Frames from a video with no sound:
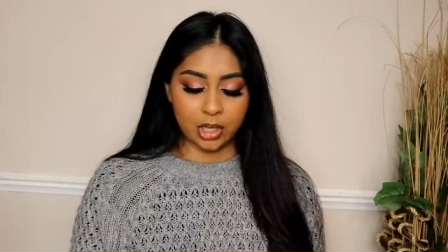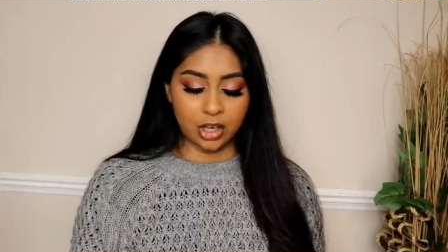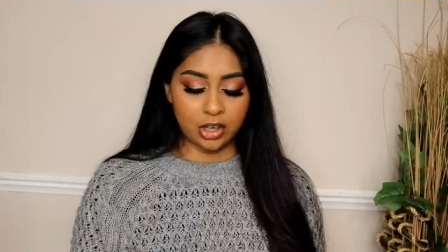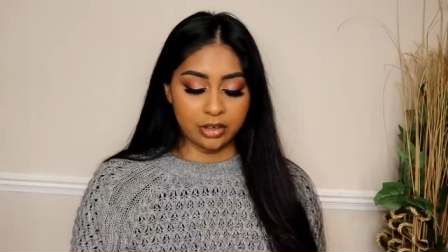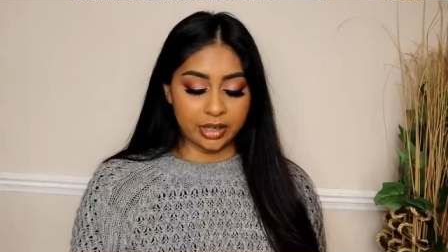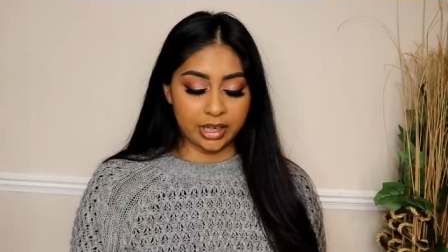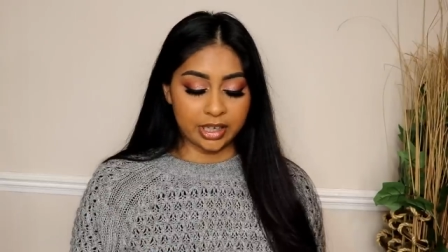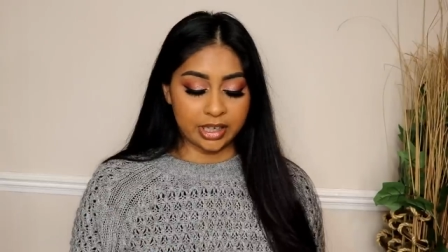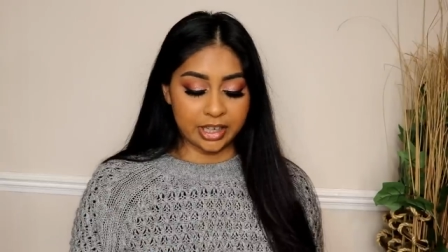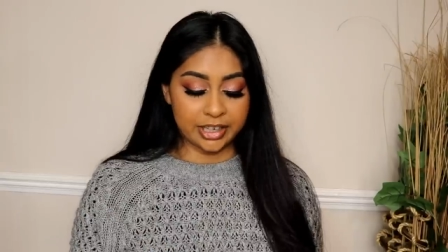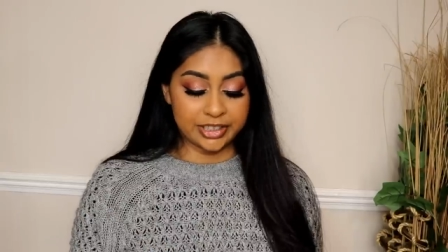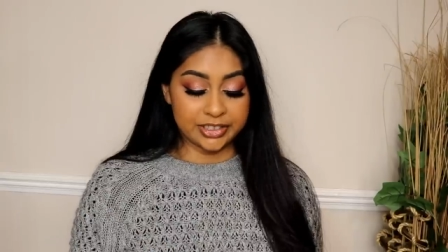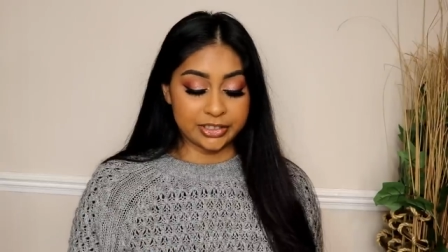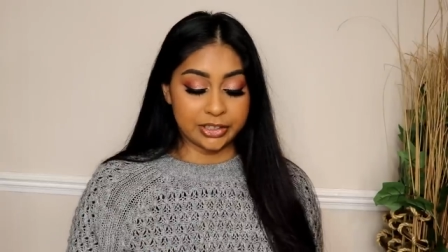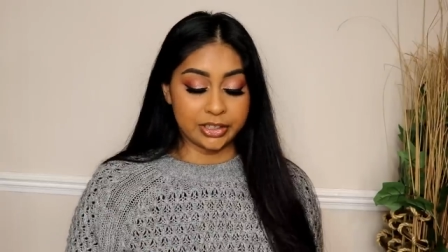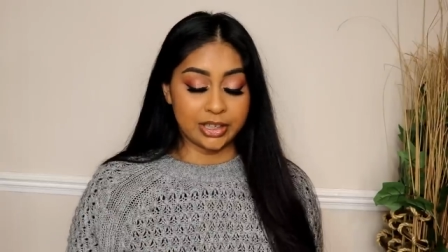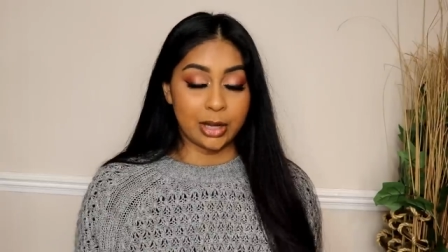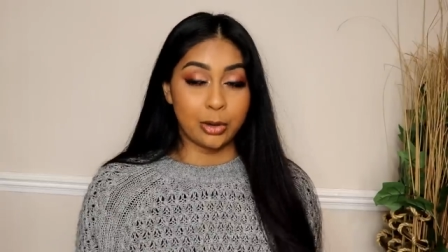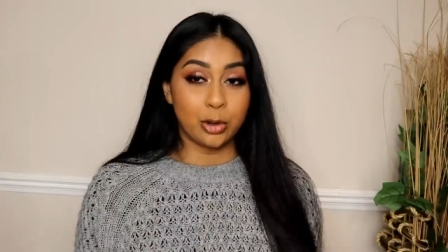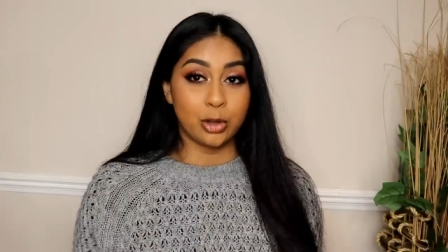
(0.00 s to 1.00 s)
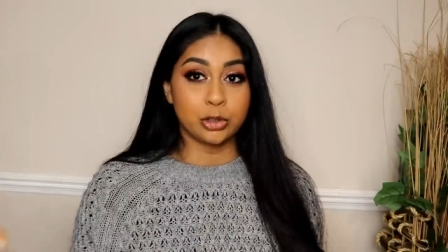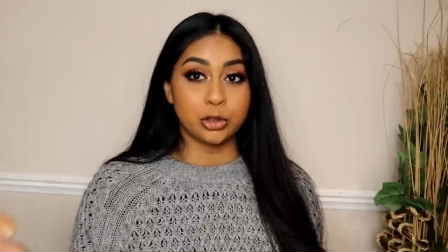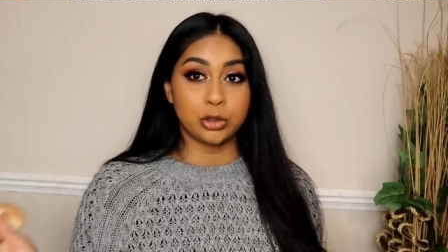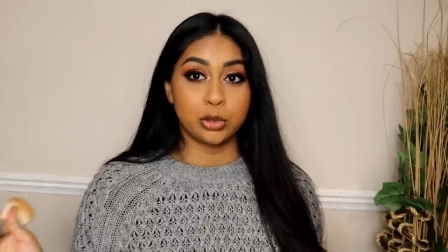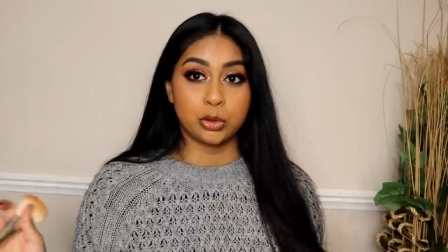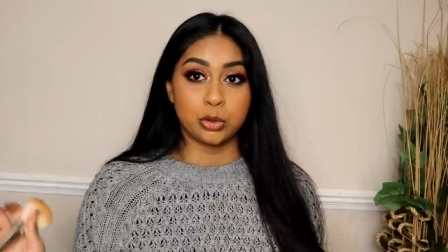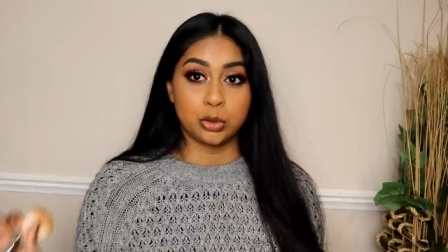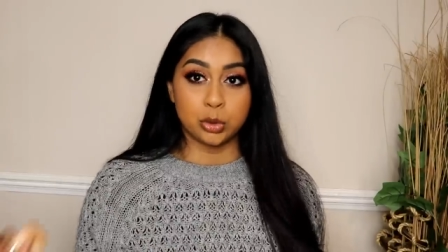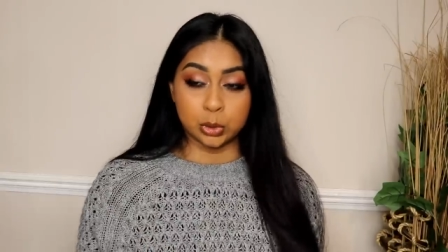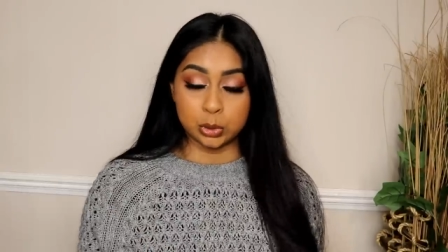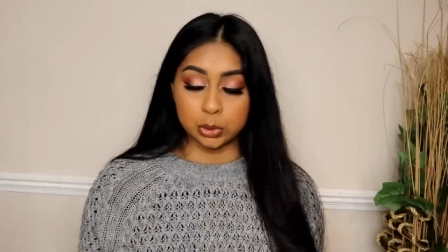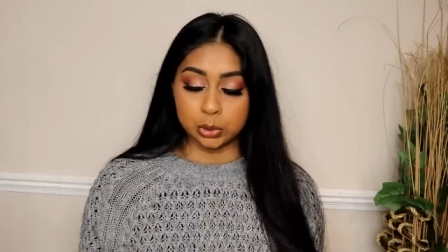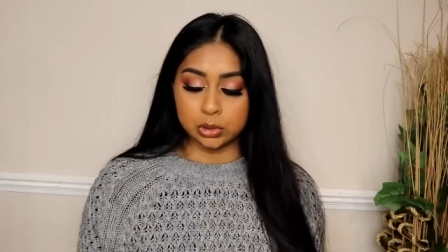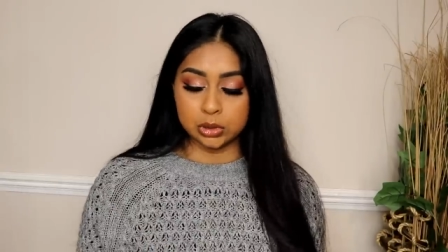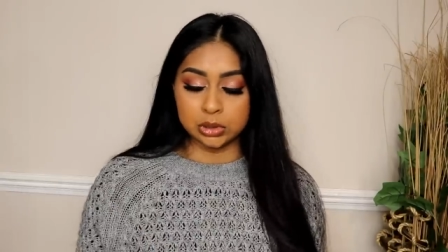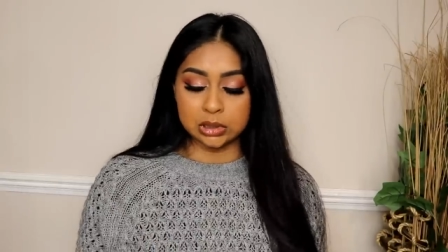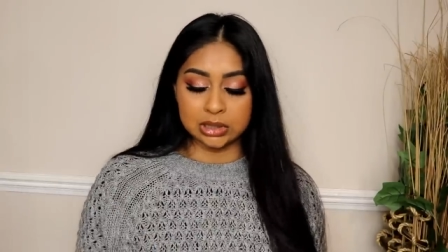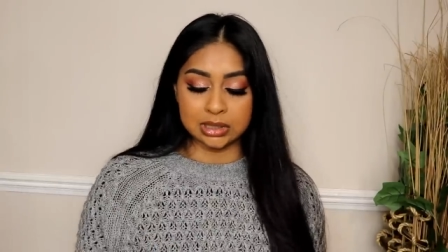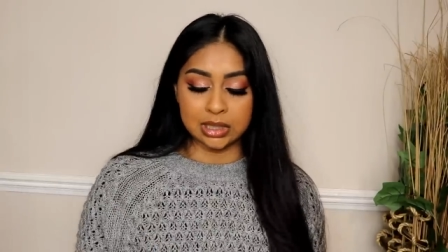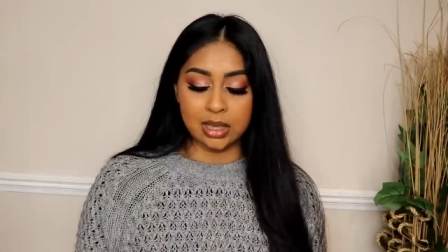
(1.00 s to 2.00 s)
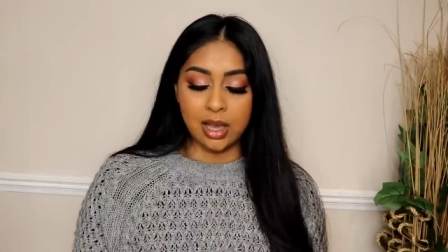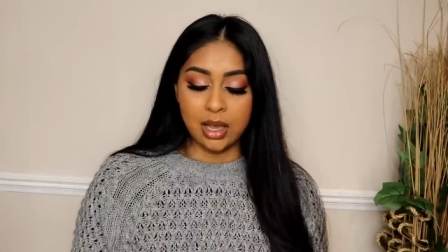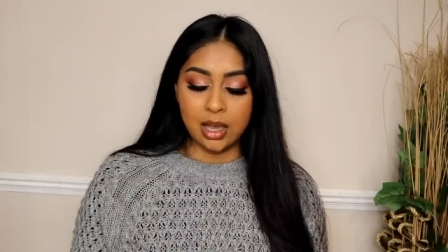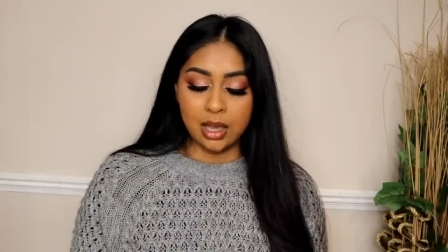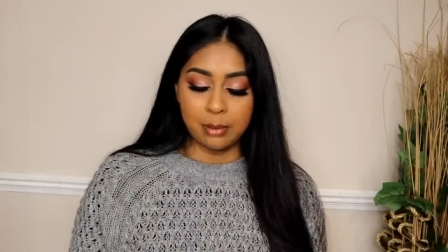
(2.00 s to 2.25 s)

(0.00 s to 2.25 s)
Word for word: Alright guys, so now on to tools.